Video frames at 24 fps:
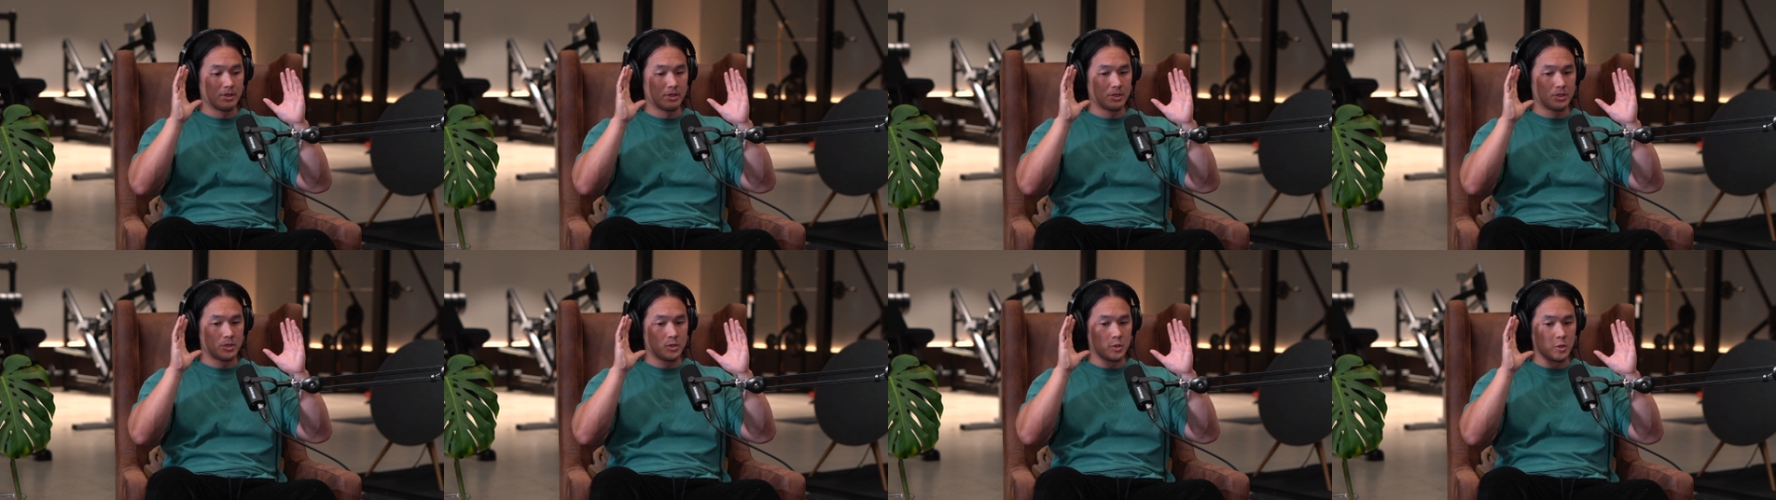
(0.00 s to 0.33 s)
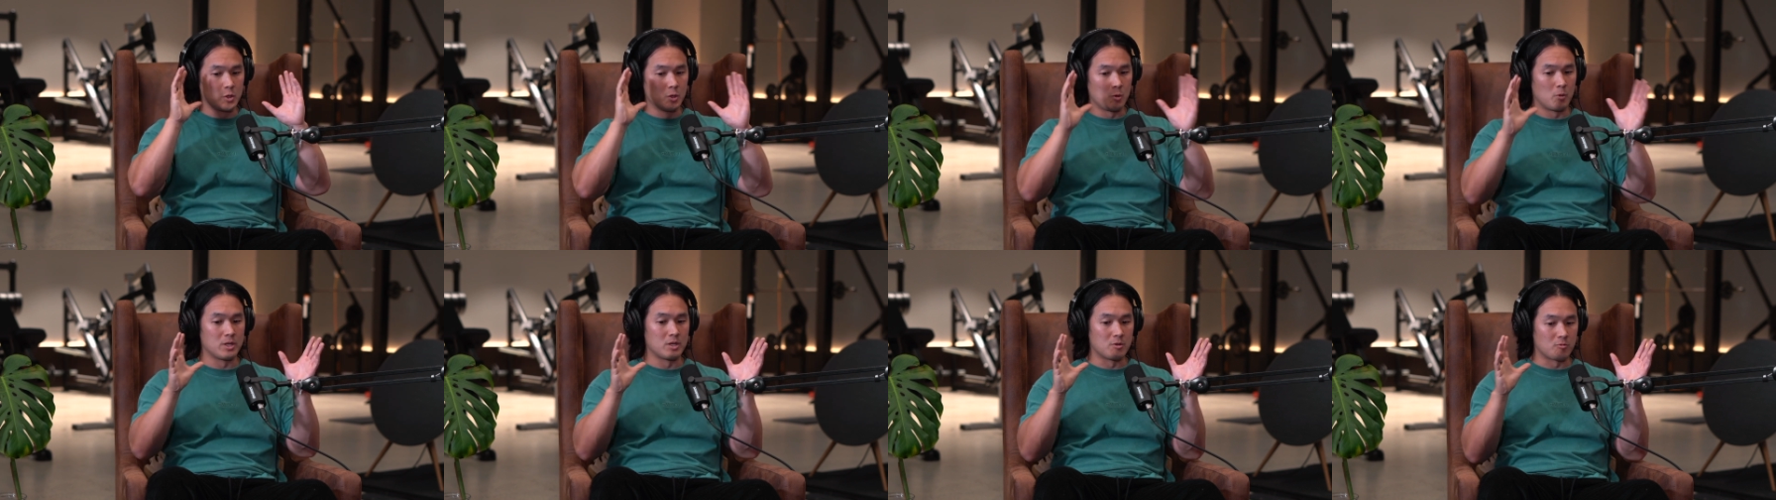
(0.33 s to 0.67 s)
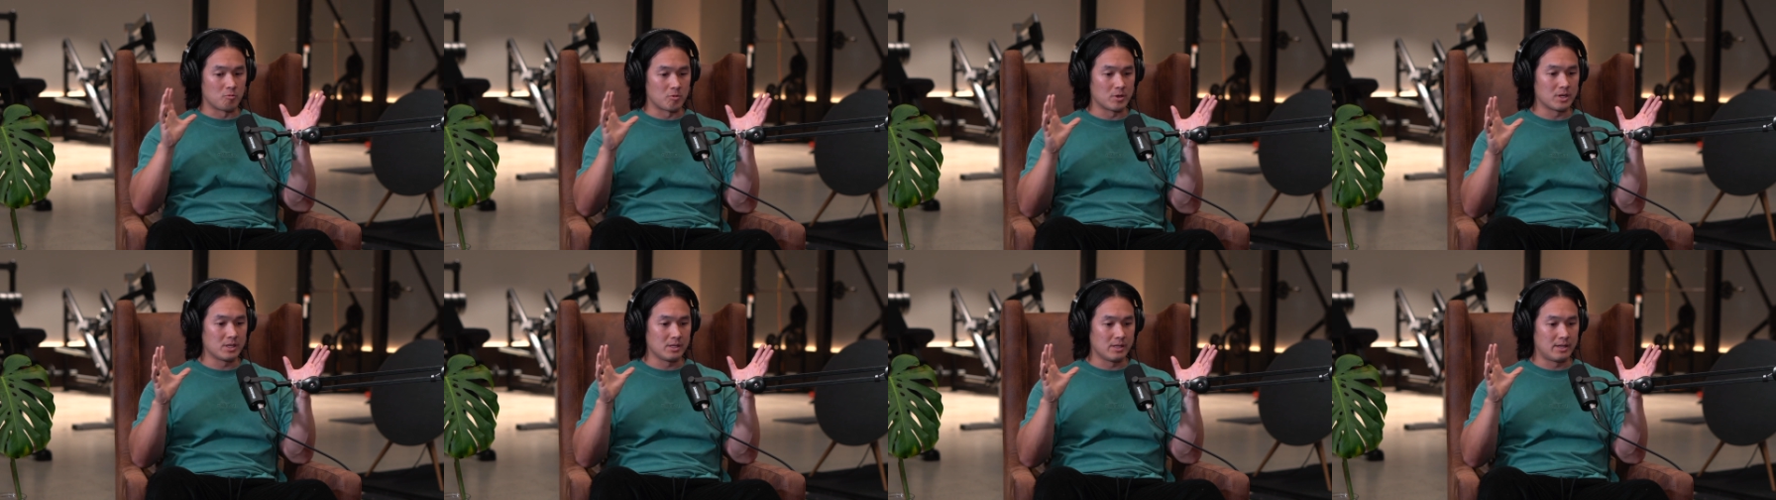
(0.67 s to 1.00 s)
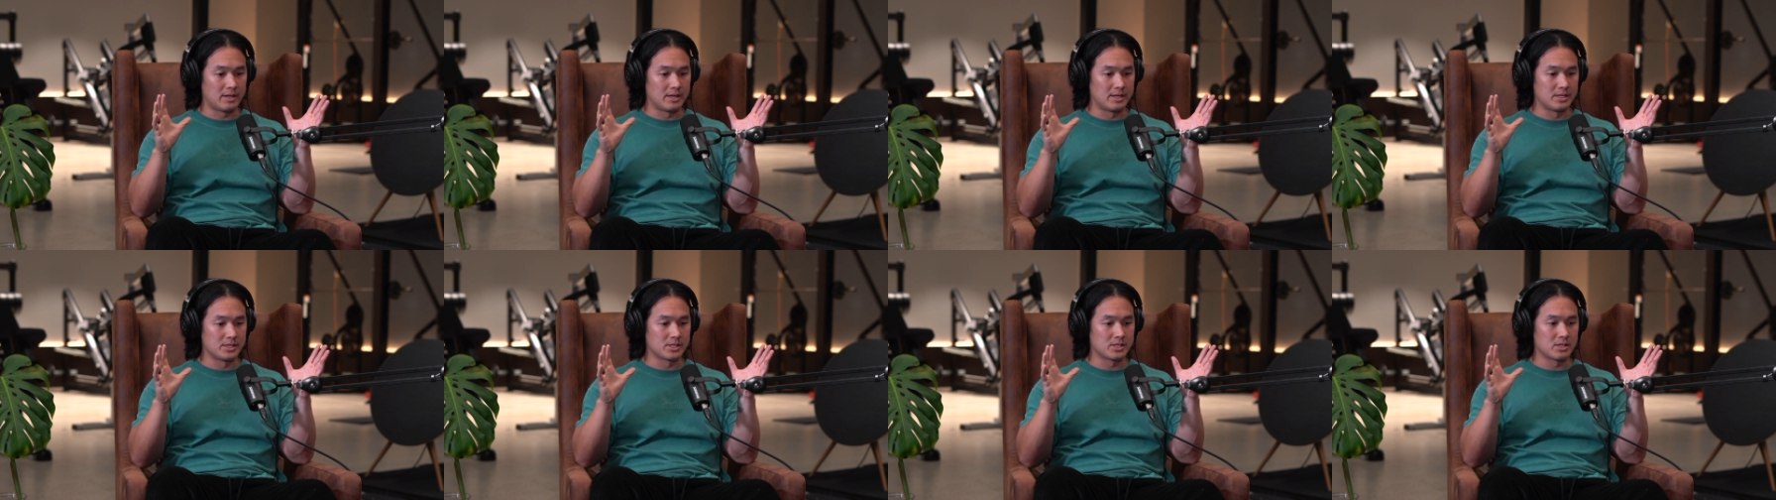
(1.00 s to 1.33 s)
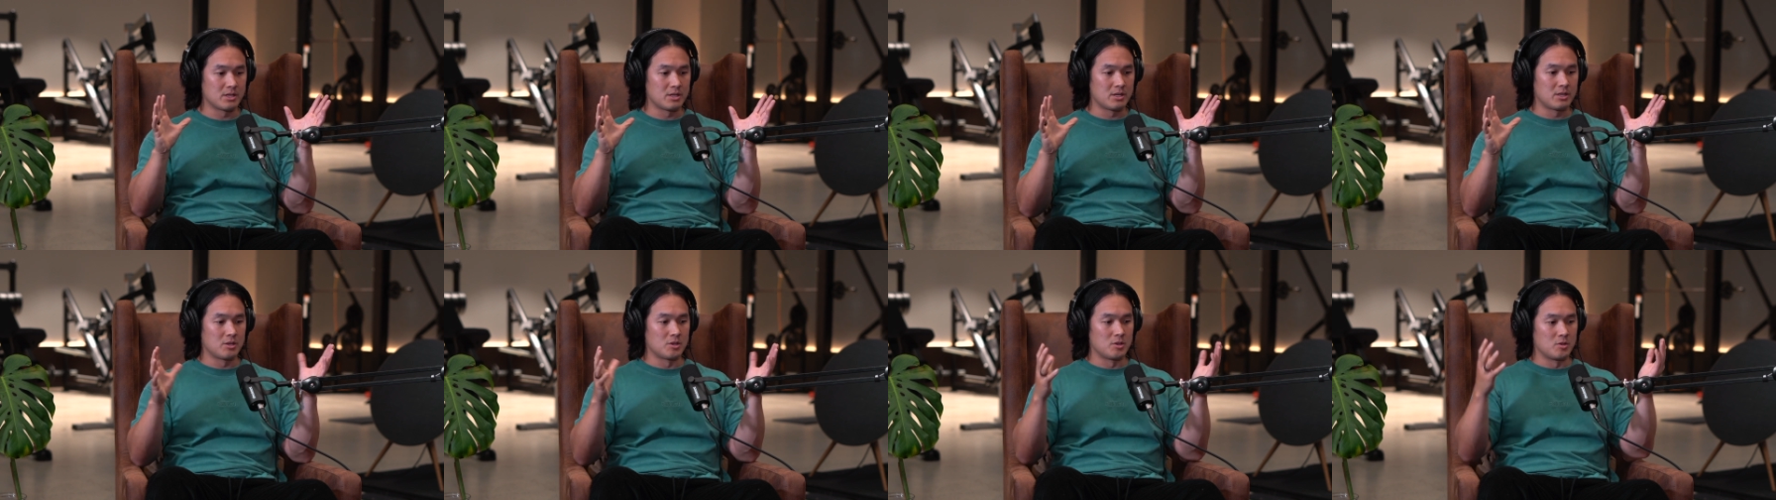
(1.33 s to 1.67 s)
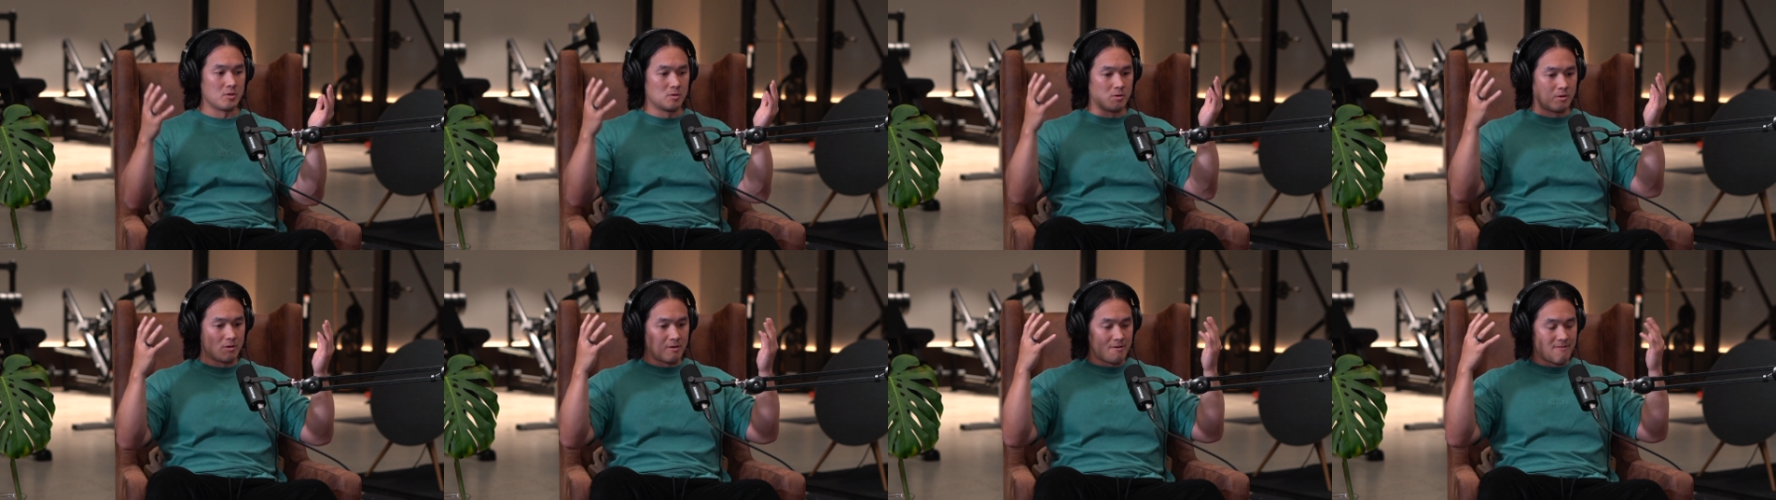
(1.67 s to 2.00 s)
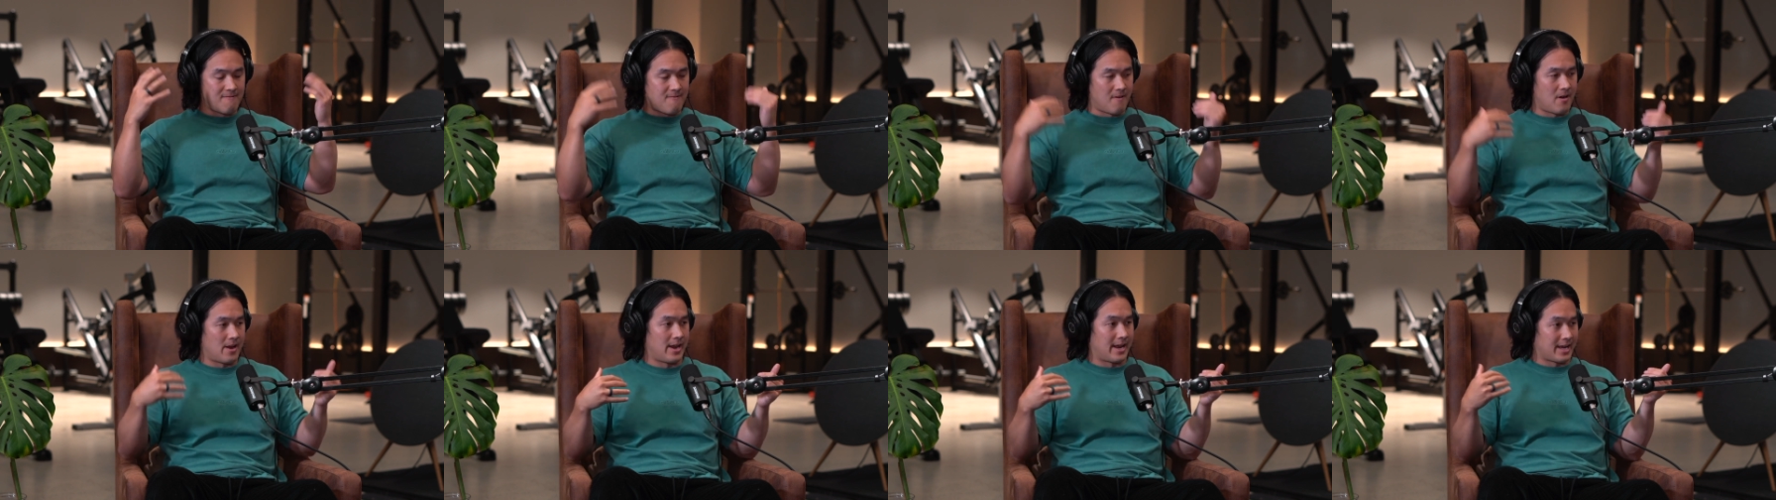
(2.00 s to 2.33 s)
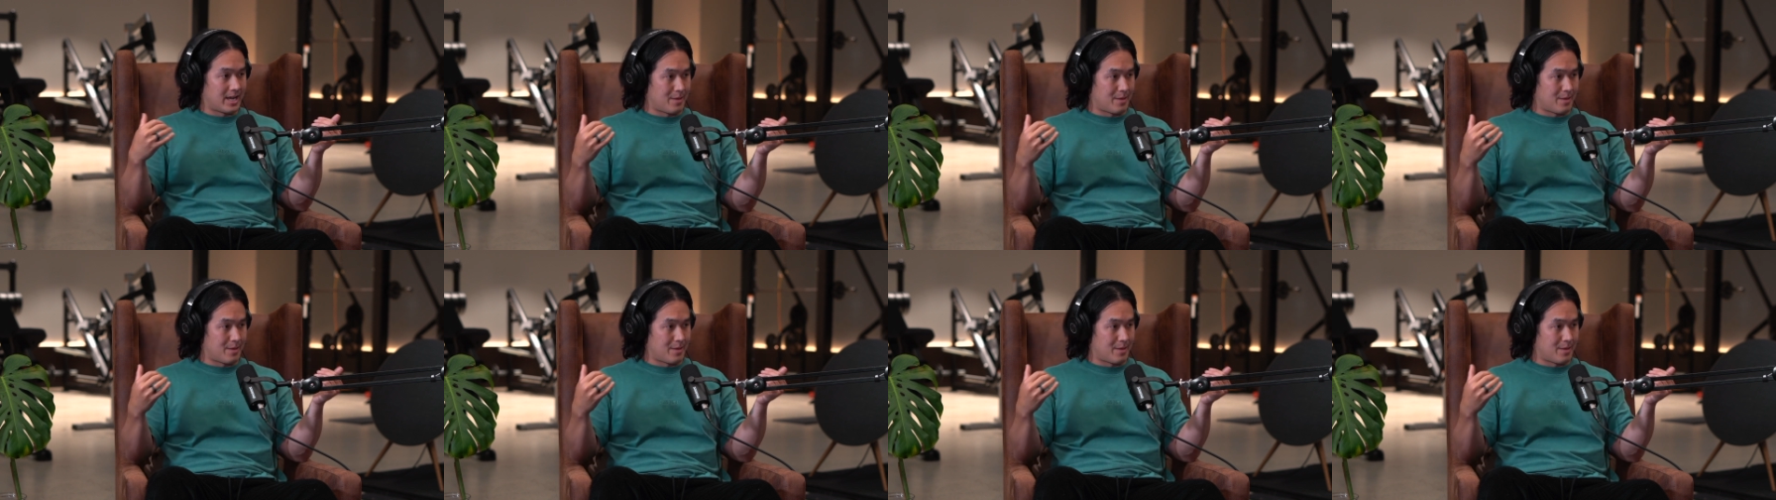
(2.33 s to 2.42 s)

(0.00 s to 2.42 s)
to you when you realize your finite